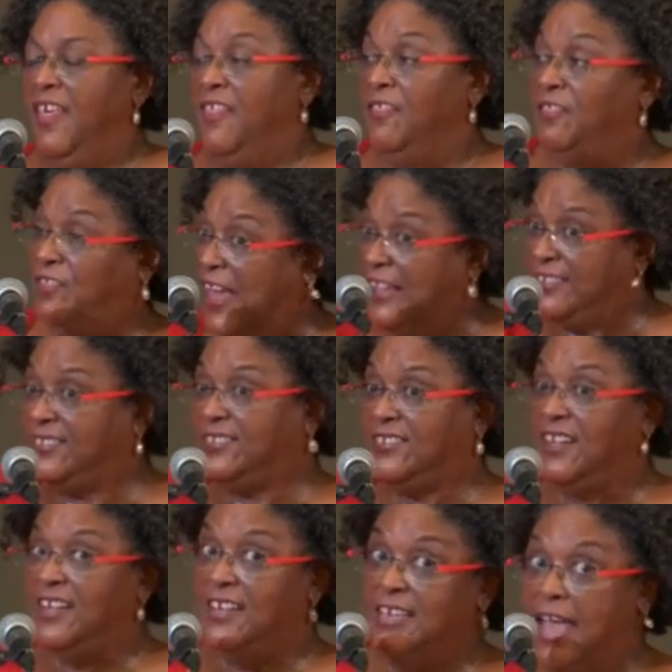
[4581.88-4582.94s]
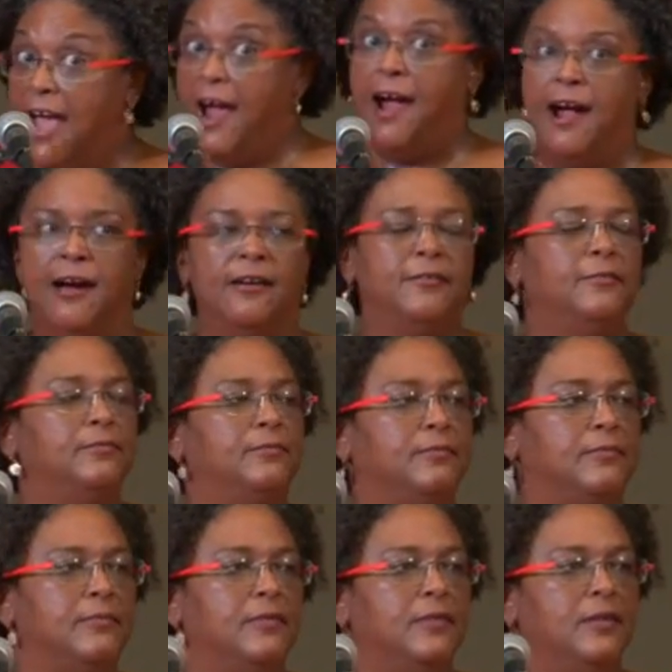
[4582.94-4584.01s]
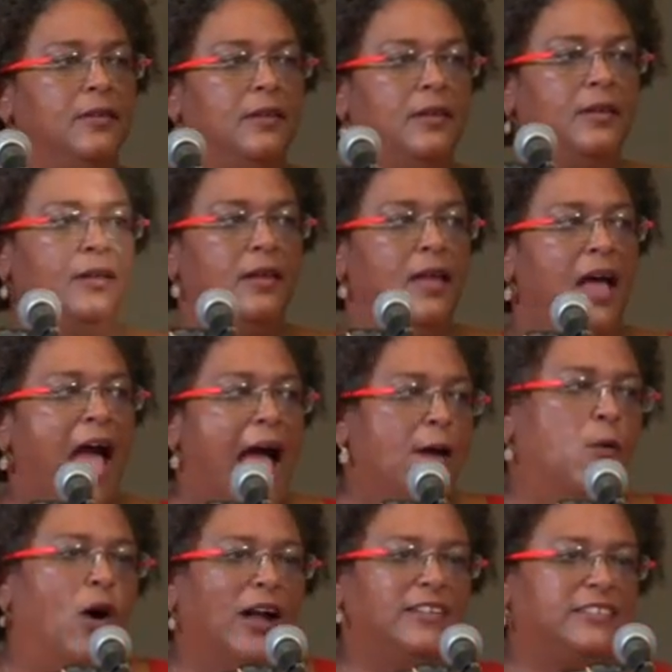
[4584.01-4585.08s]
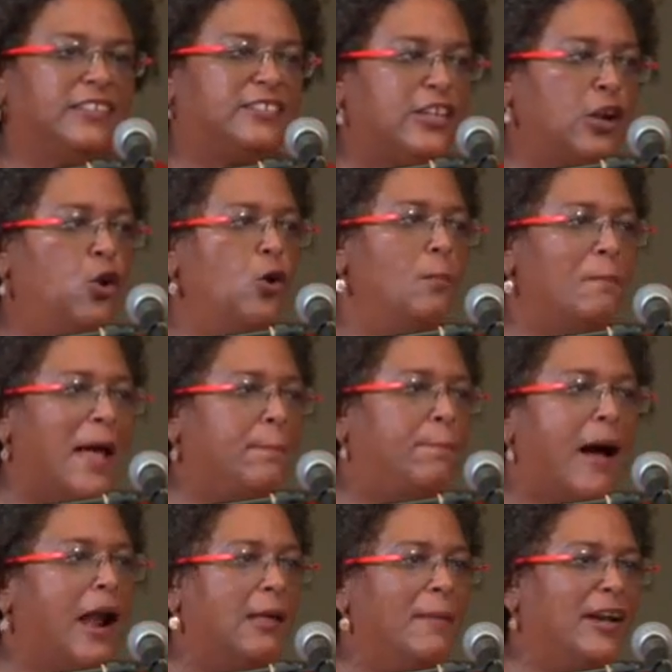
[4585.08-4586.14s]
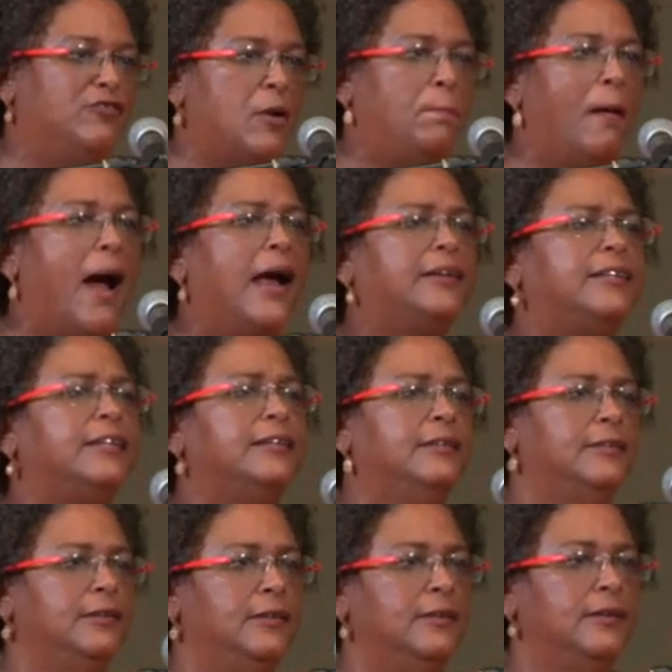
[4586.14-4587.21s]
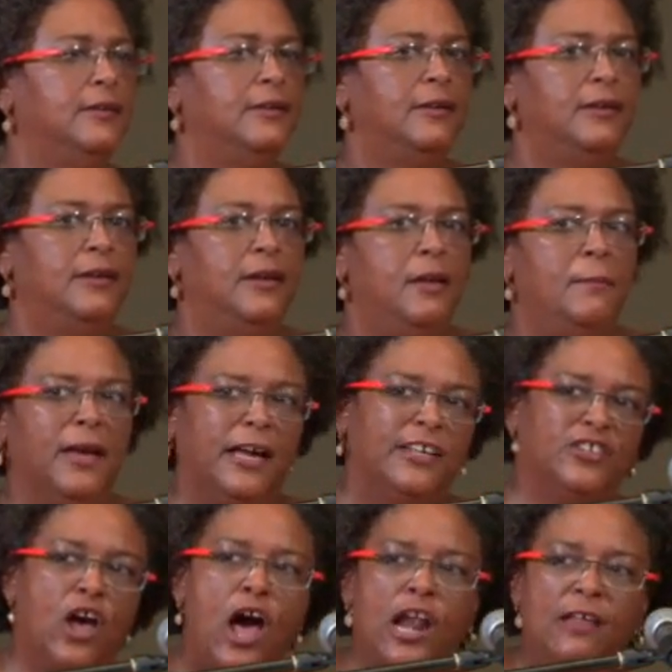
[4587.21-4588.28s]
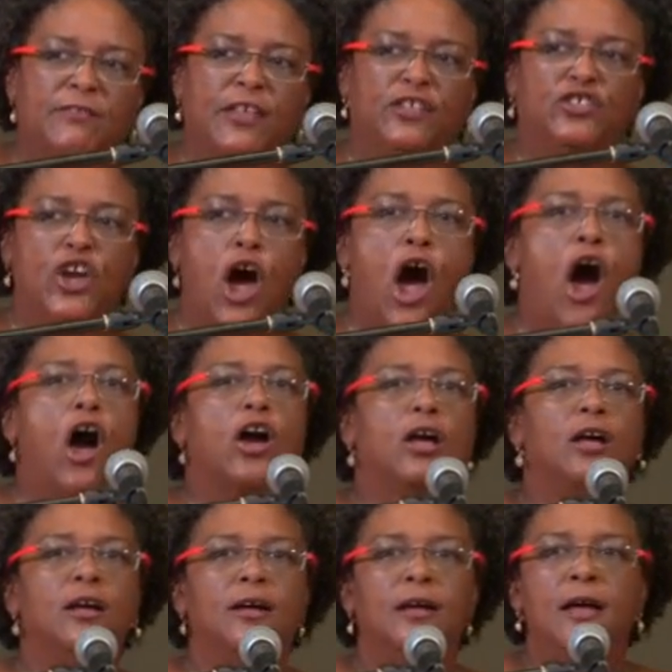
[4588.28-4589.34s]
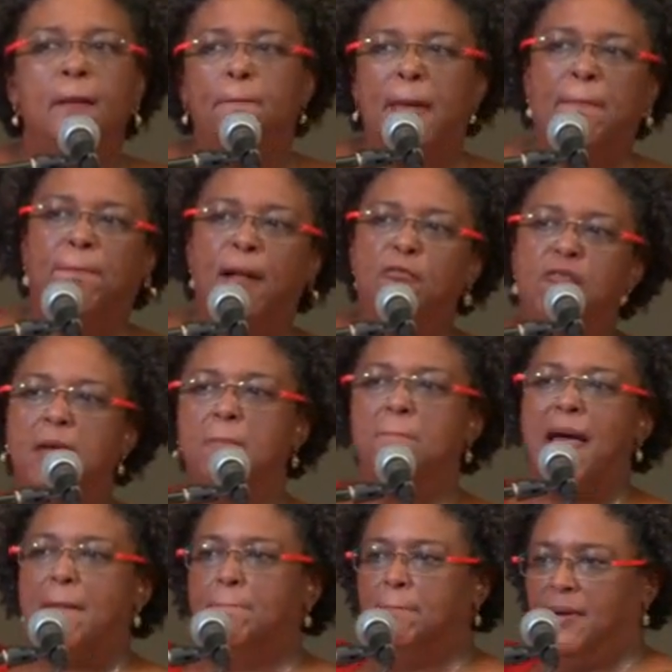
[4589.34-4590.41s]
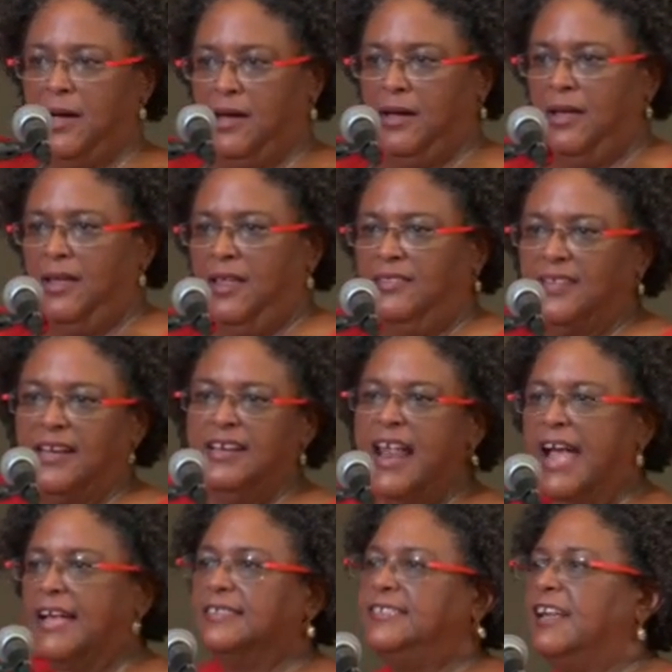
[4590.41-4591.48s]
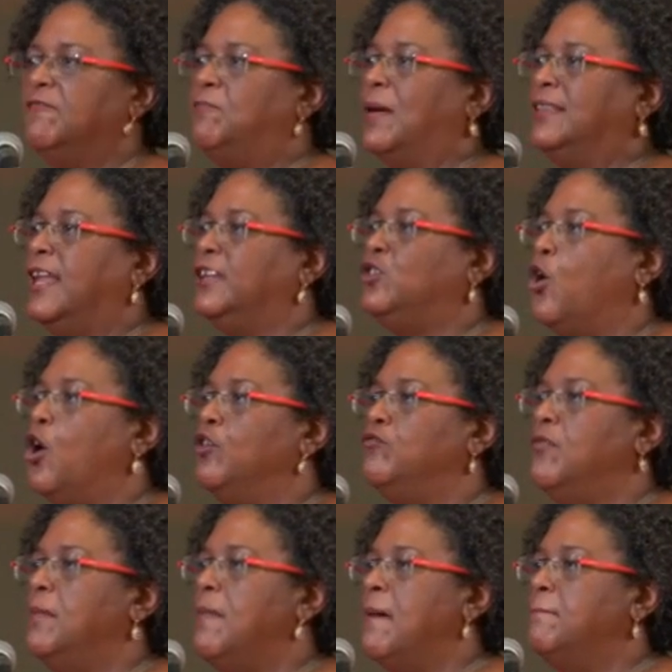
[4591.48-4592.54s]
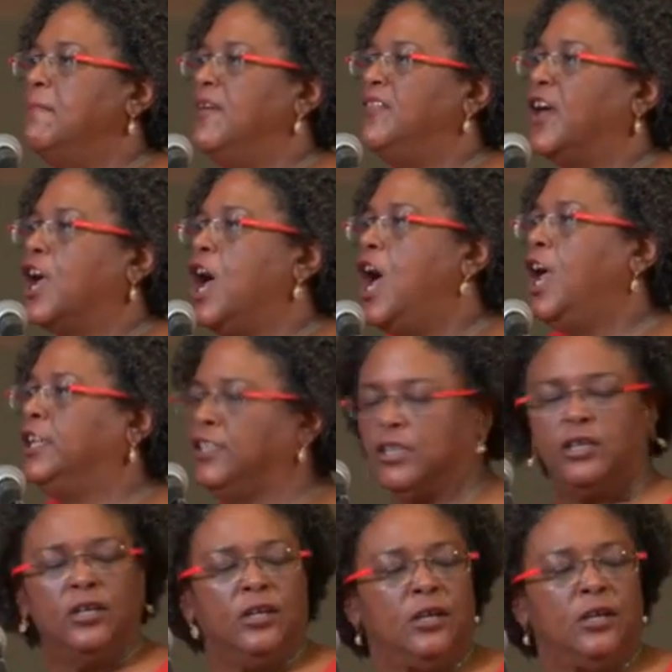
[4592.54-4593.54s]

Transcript: This year, I want to salute my parliamentary party, because all of the talk, people remember the negative, but they don't remember the good.